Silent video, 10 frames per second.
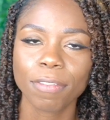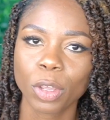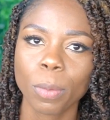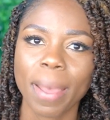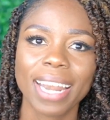for
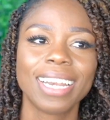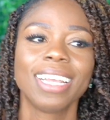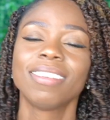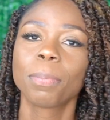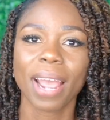
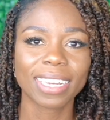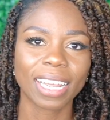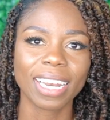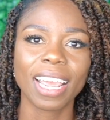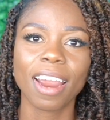Humanities
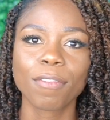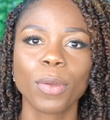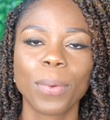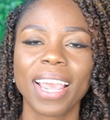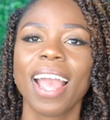practically
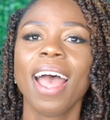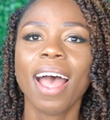every week,